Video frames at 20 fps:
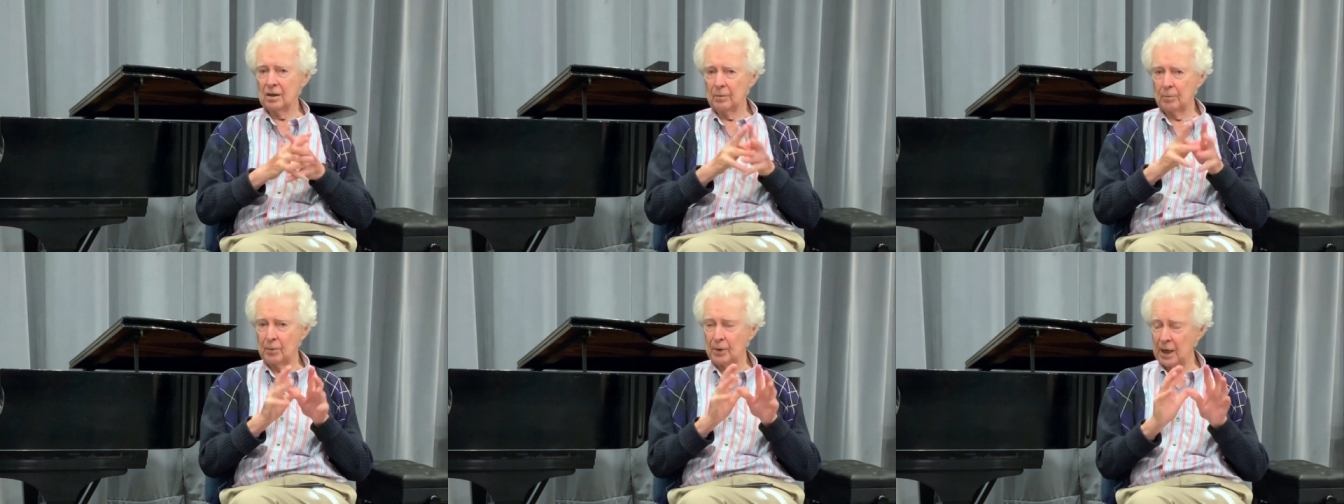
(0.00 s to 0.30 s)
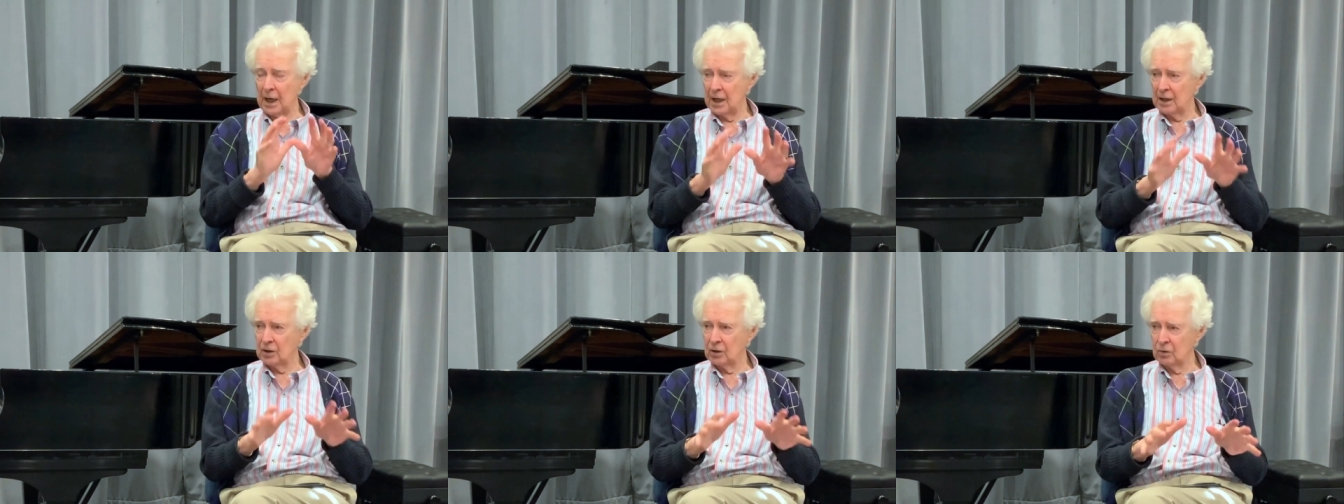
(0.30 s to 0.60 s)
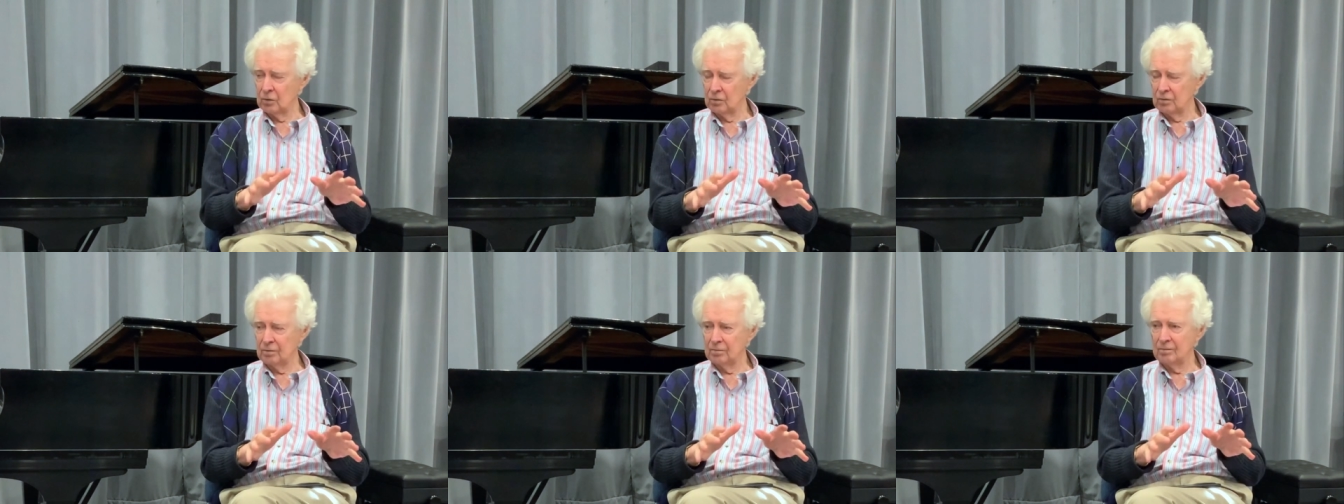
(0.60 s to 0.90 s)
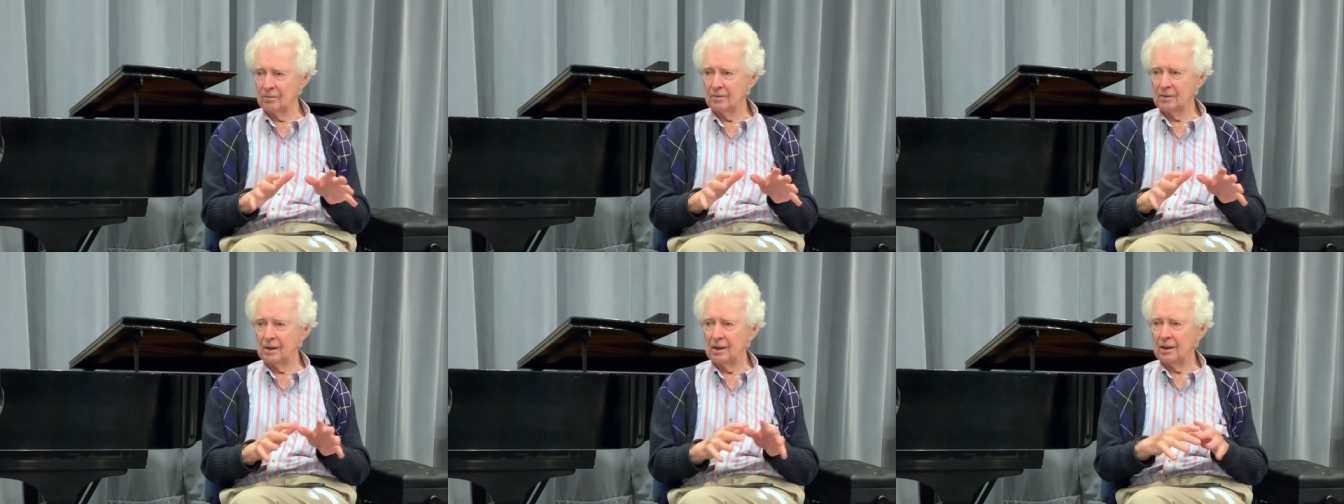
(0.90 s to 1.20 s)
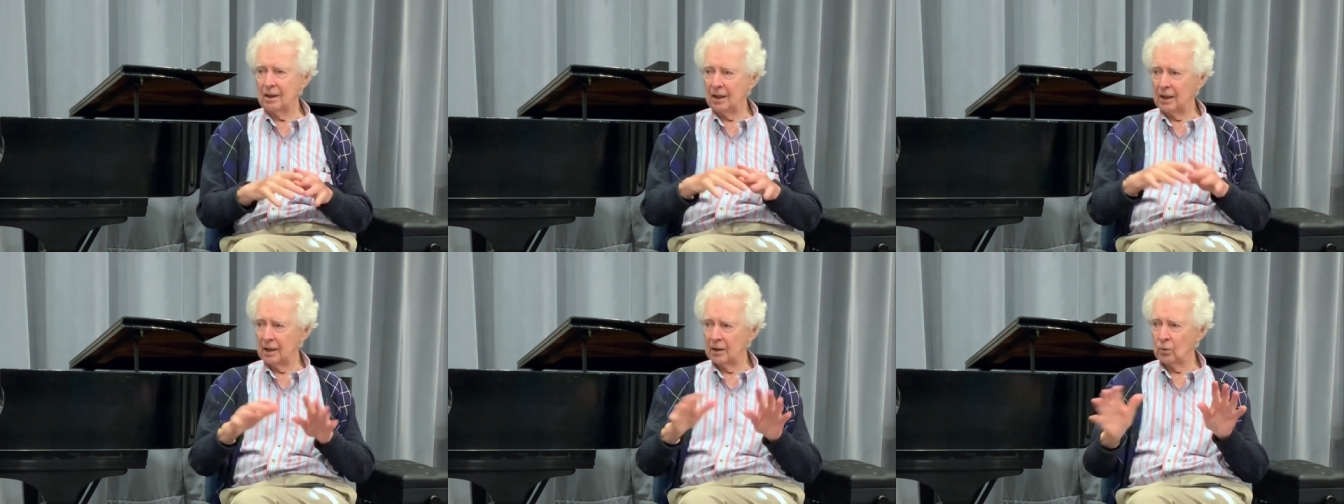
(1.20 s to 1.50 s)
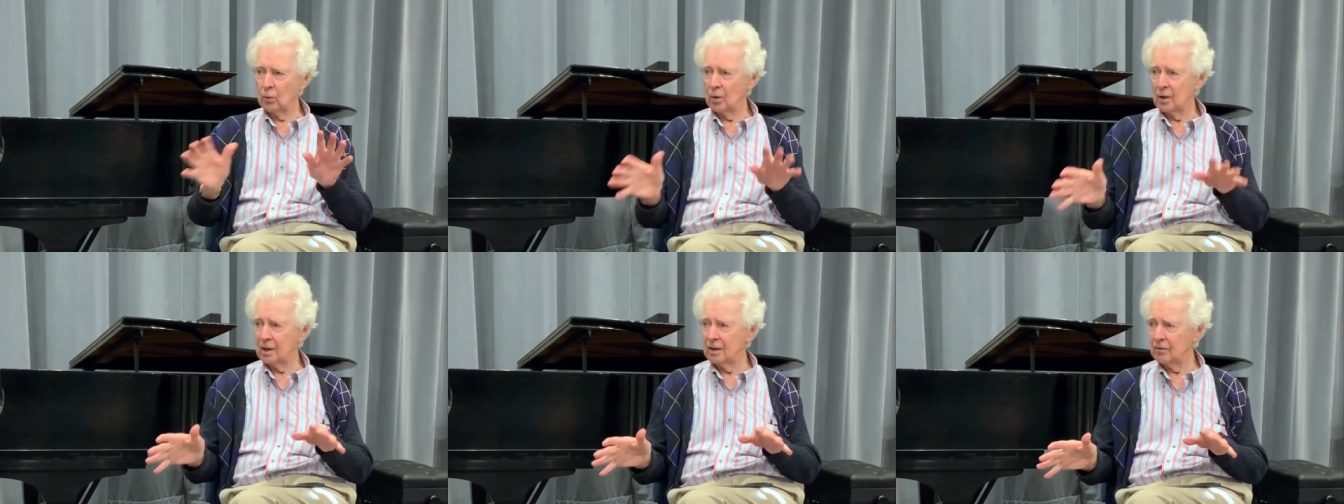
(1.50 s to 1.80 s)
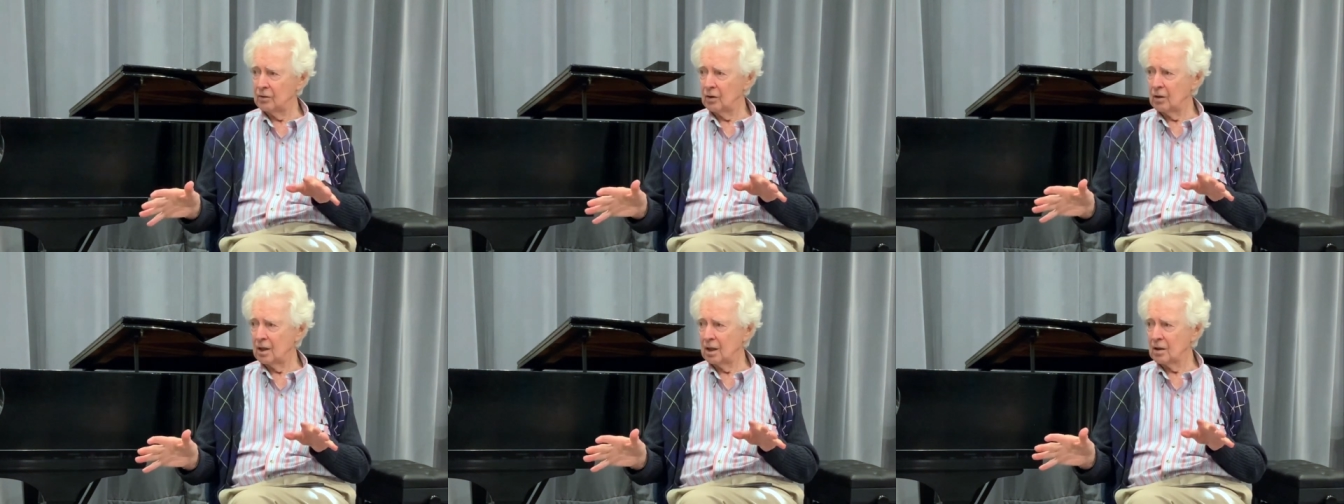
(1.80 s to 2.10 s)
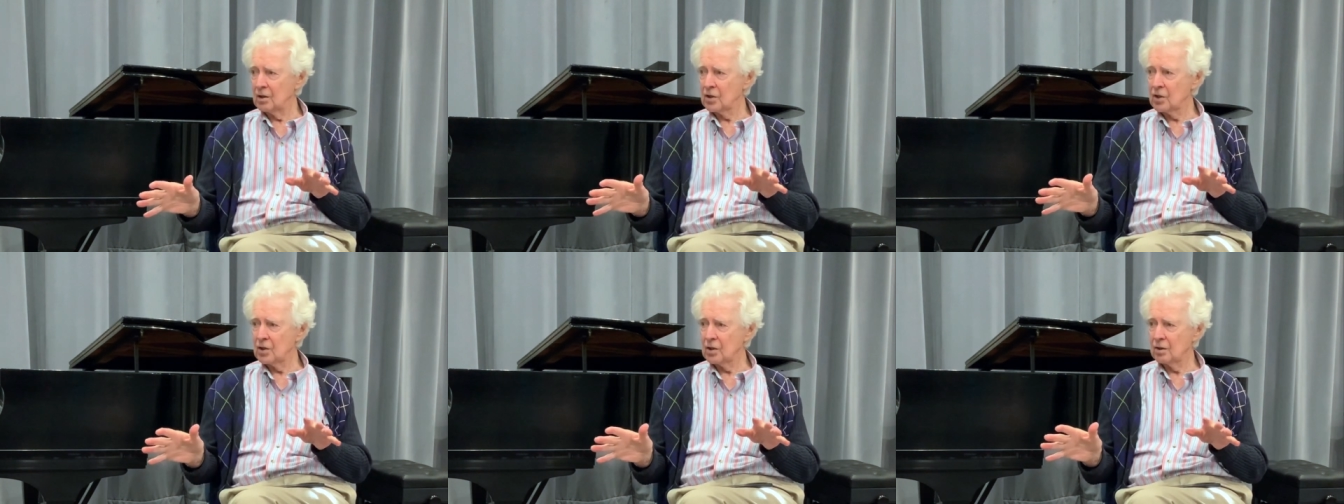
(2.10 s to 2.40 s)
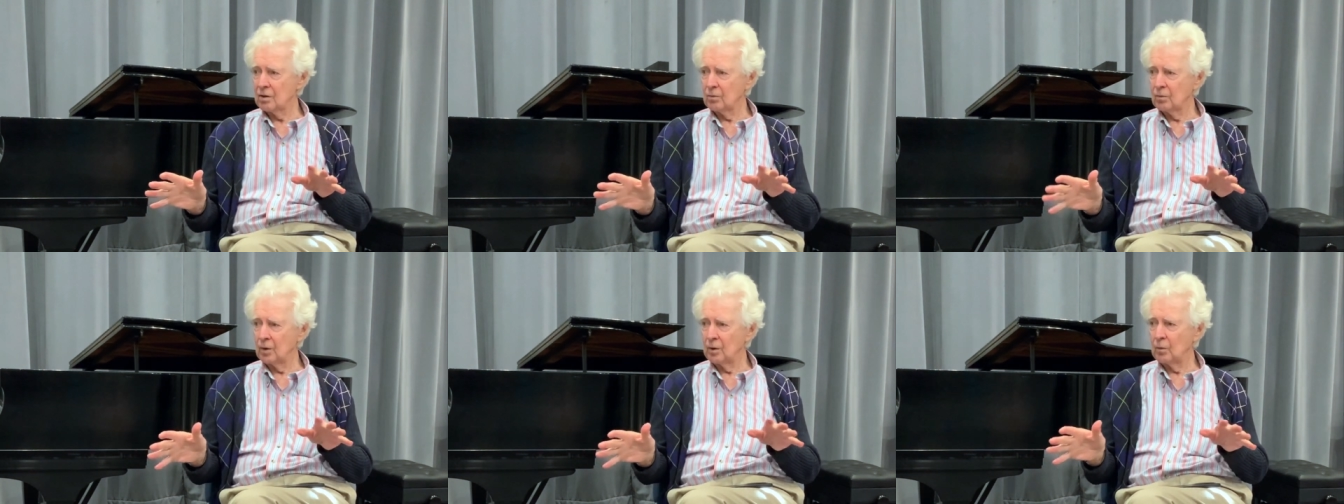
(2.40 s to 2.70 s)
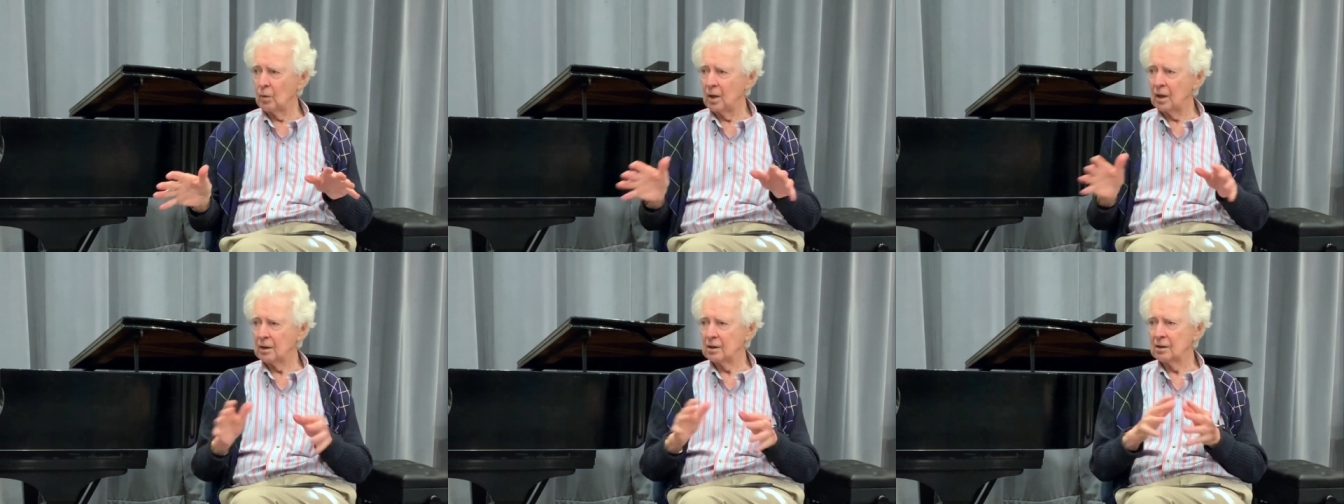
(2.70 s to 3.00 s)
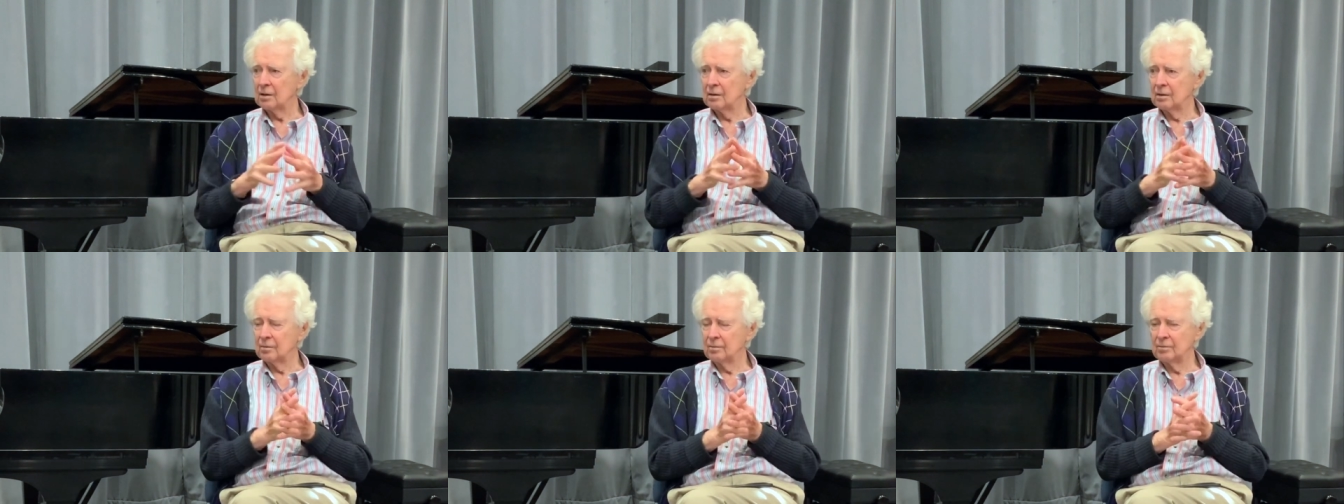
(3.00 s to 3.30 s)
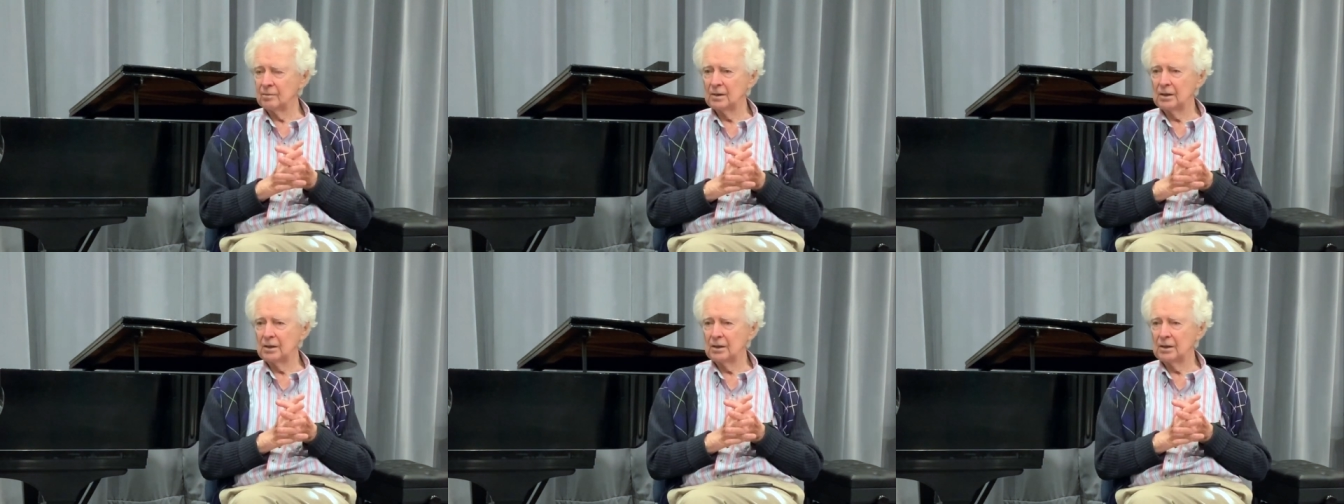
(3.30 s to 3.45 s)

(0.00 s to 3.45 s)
piano and whatever else we wanted.